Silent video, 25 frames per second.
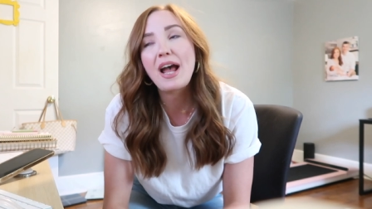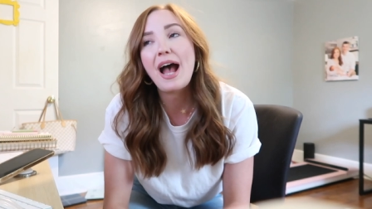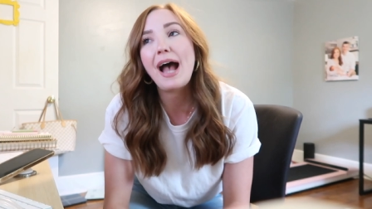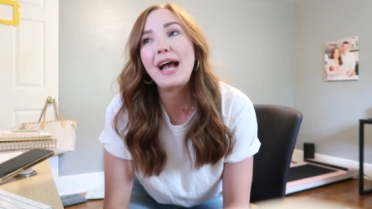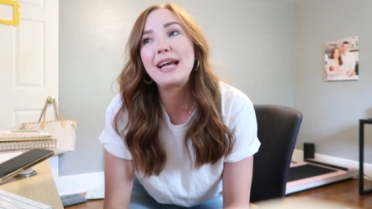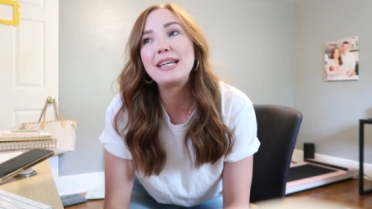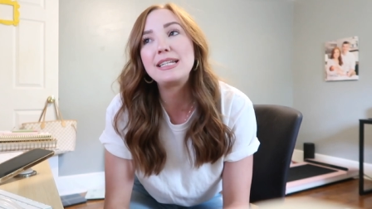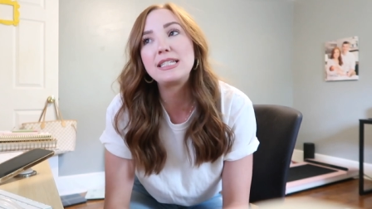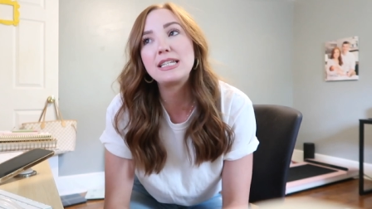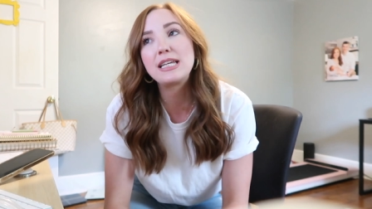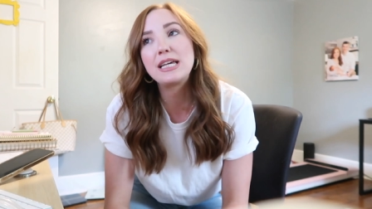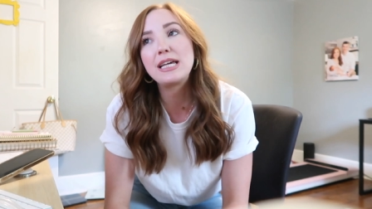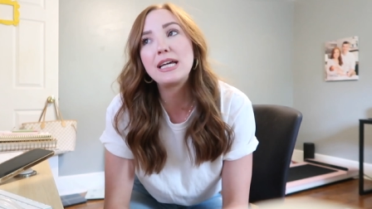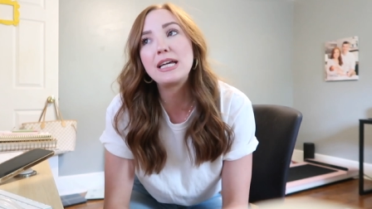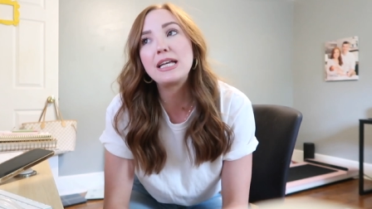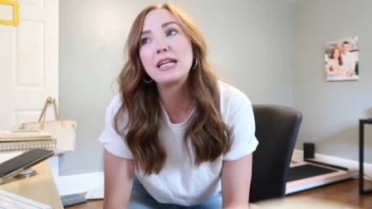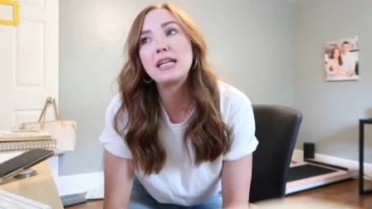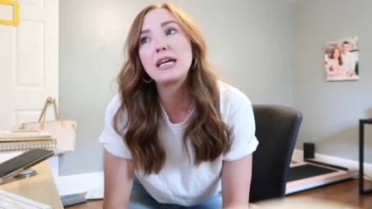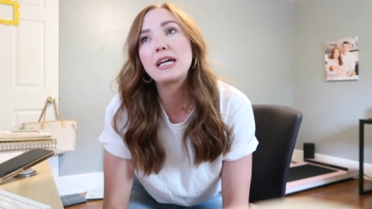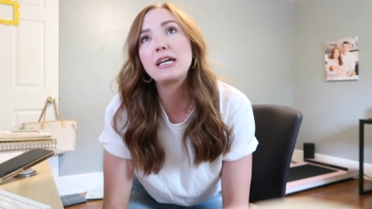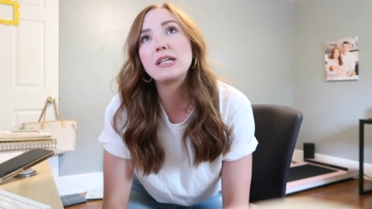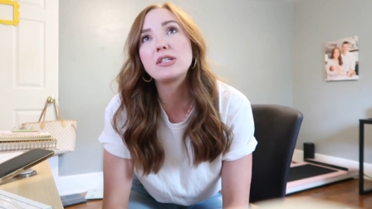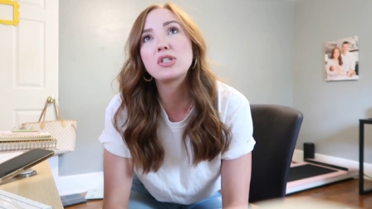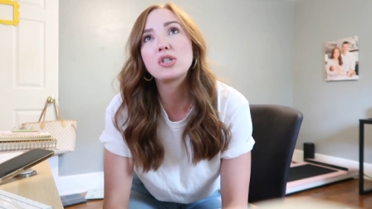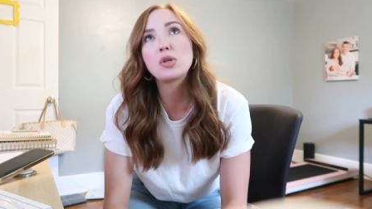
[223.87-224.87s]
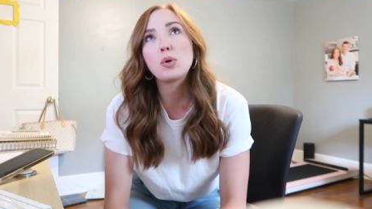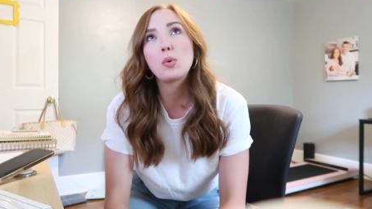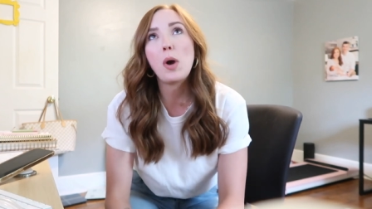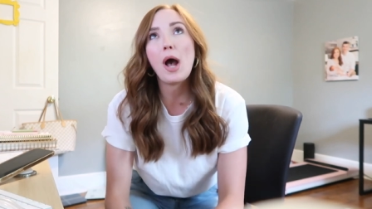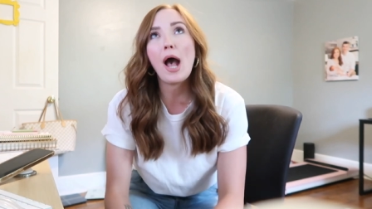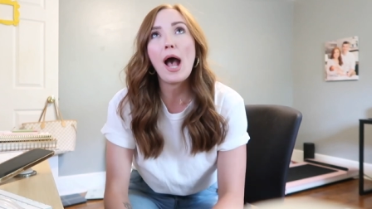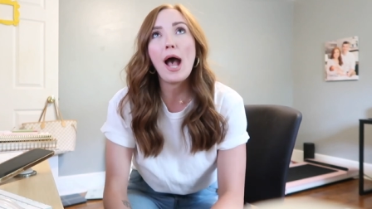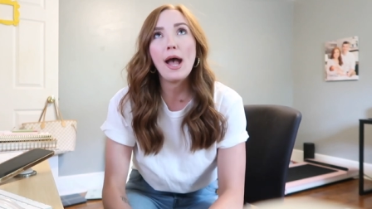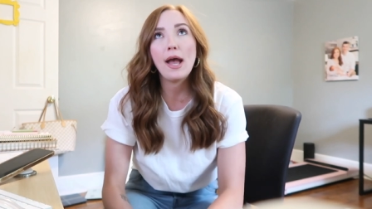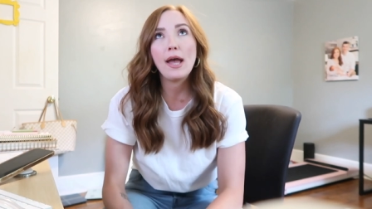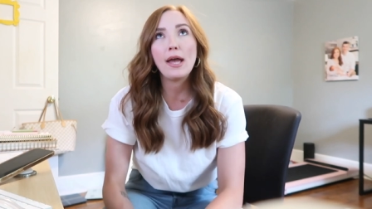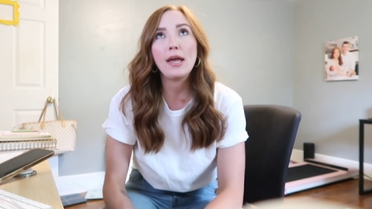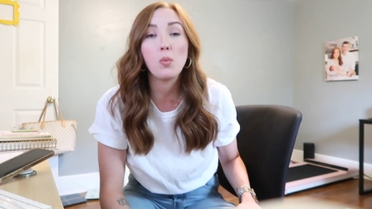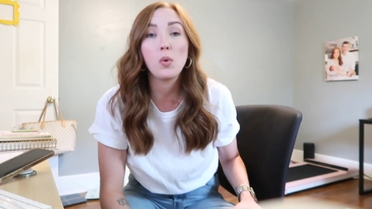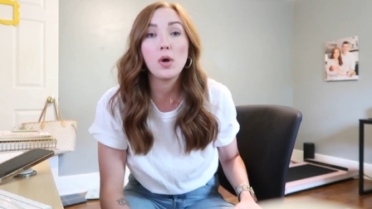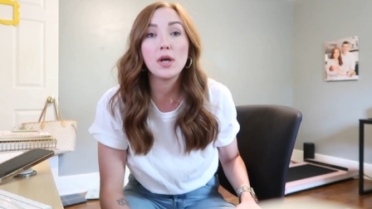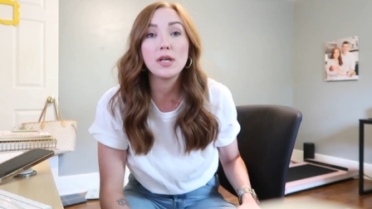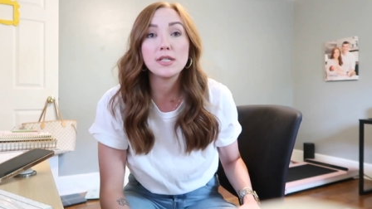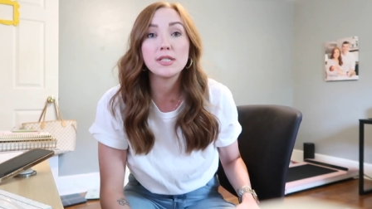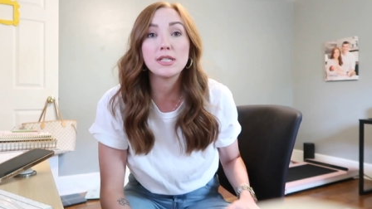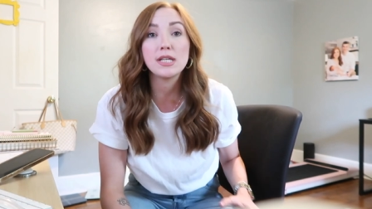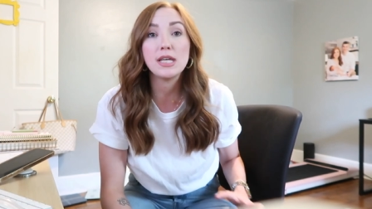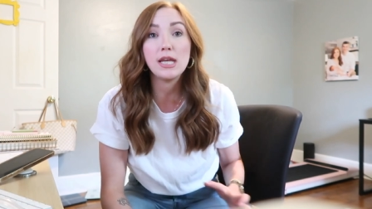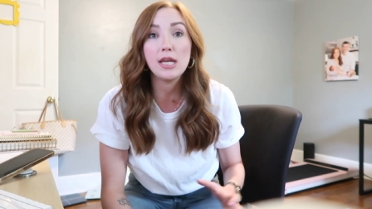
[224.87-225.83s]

I did, so I was